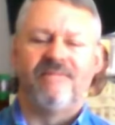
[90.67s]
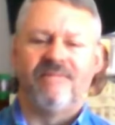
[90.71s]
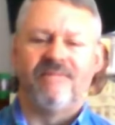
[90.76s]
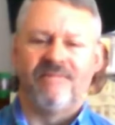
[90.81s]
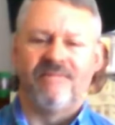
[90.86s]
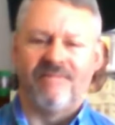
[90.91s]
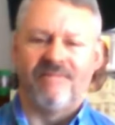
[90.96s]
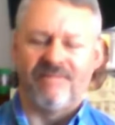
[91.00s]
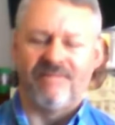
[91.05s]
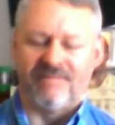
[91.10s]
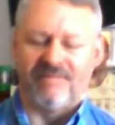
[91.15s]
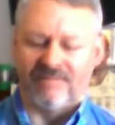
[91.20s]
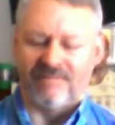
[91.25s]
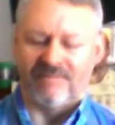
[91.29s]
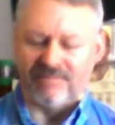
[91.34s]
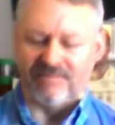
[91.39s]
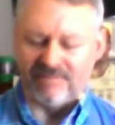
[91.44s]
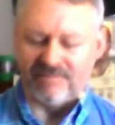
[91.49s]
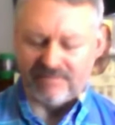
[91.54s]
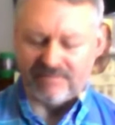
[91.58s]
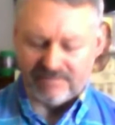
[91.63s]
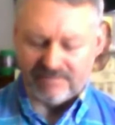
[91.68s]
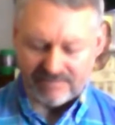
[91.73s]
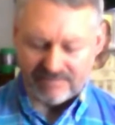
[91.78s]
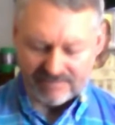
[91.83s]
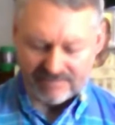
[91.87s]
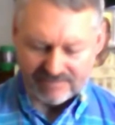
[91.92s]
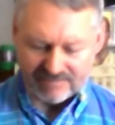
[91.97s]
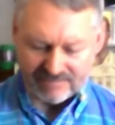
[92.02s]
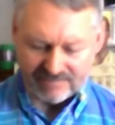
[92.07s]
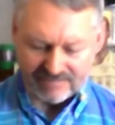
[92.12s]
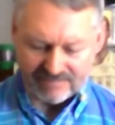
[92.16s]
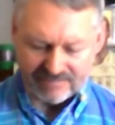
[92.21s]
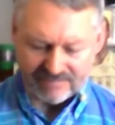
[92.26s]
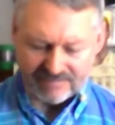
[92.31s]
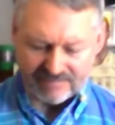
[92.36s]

[no speech]